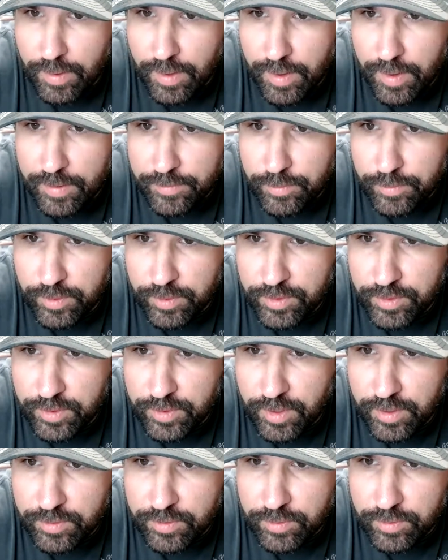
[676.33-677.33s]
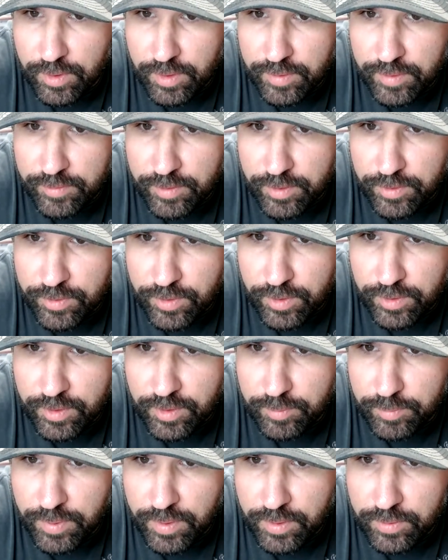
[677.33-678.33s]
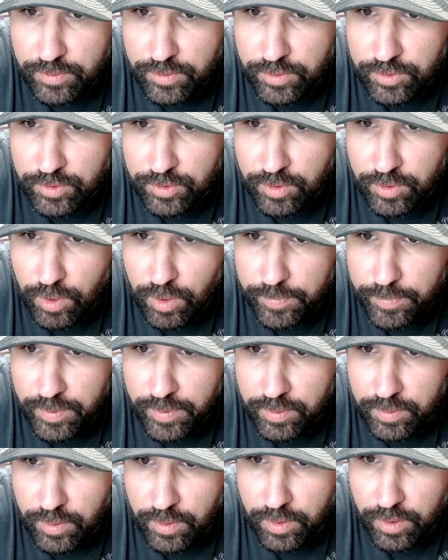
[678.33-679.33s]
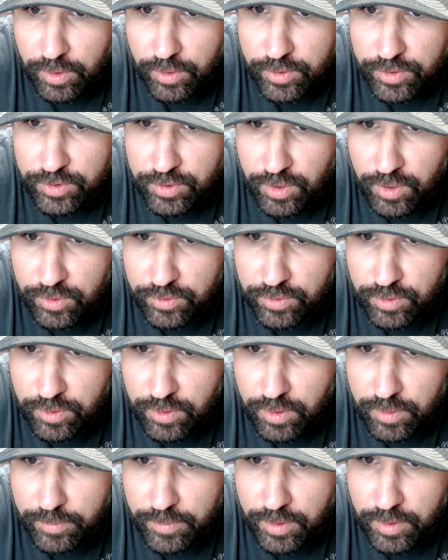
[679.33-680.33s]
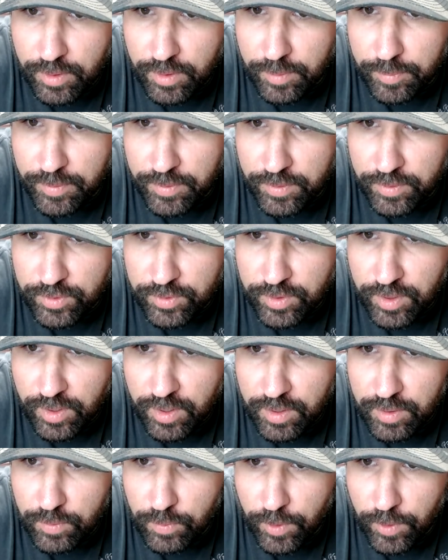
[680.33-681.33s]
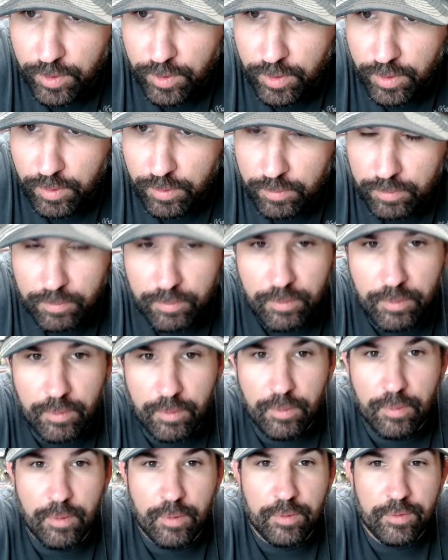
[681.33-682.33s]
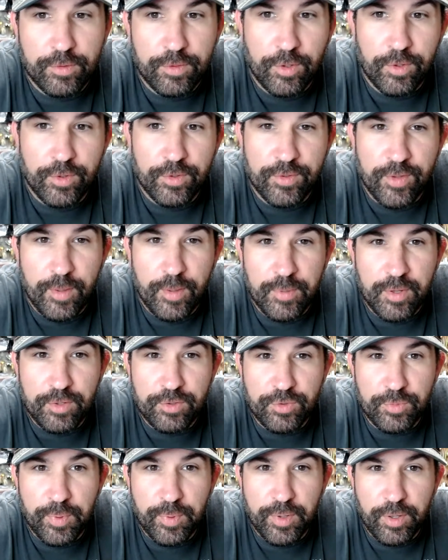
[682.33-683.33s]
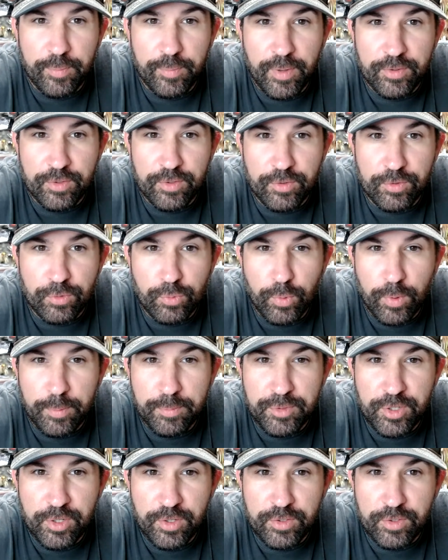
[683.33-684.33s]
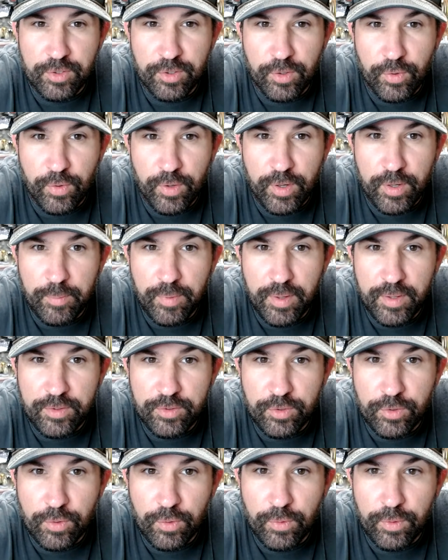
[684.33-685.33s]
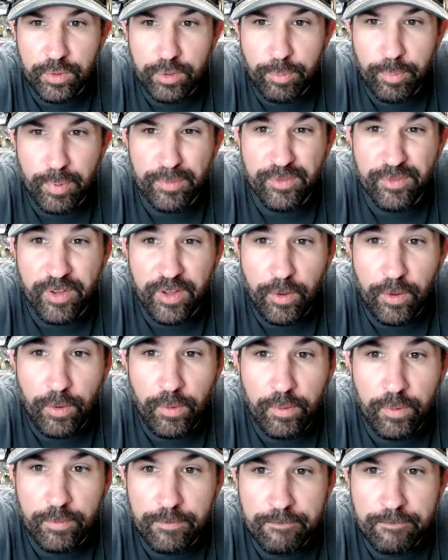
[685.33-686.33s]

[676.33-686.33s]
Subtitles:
Everyone stays around 11 to 13 pounds of scoping. The large jaws are coming up with the stained water. So does that mean spinnerbaits and swim jigs and crankbaits are going to prevail?